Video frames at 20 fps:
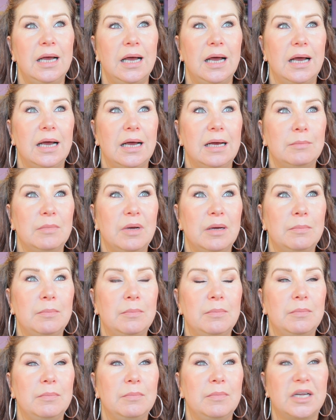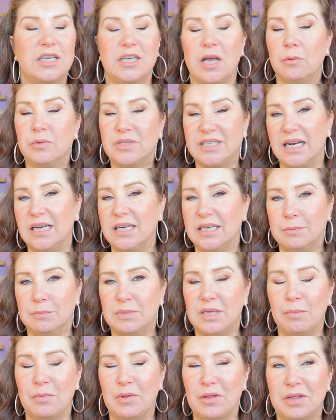um, because I was telling
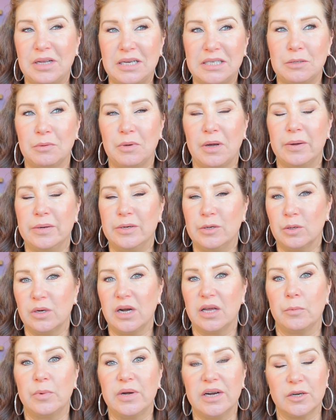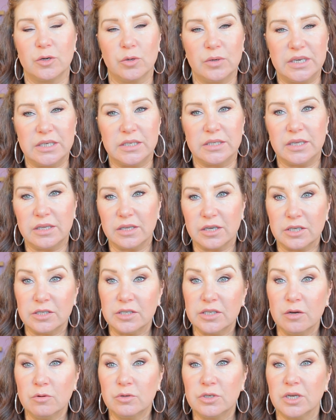him some of the things that were going on. Like when I'd gone in to see the
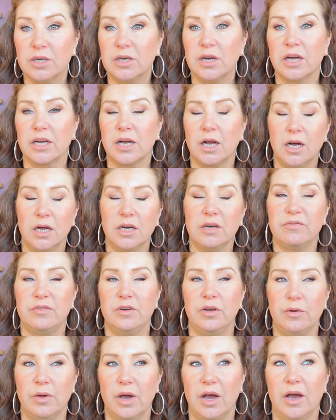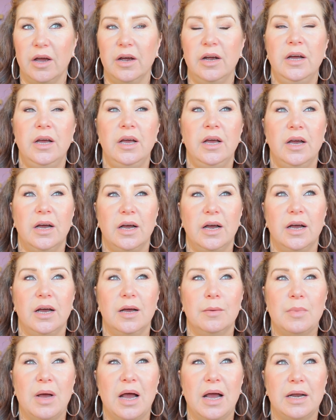consultant, I kind of knew her,
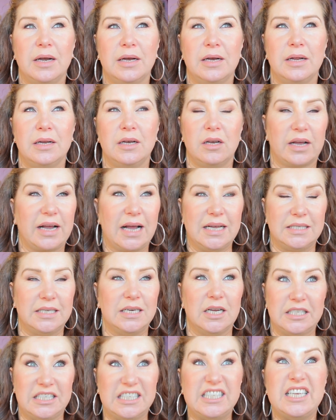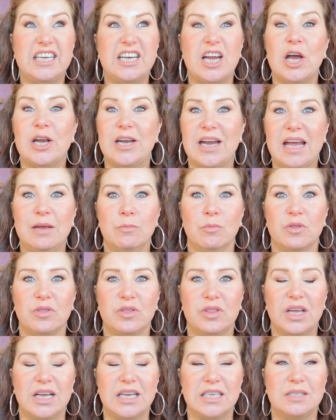um, and like as in I'd seen her name on
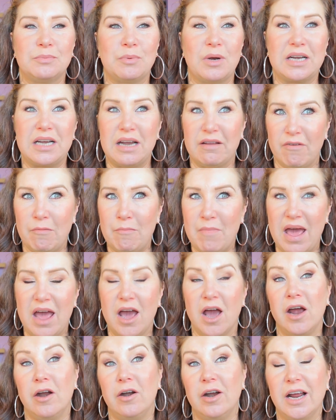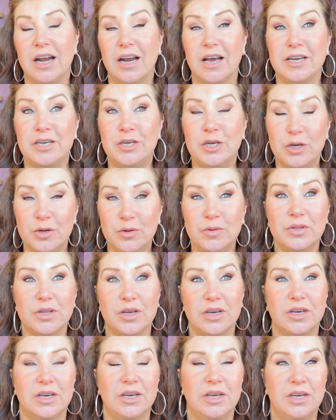things, but I'd never met her. And I knew
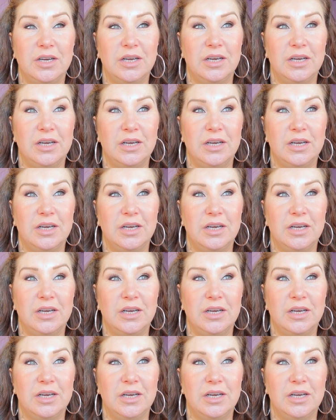that,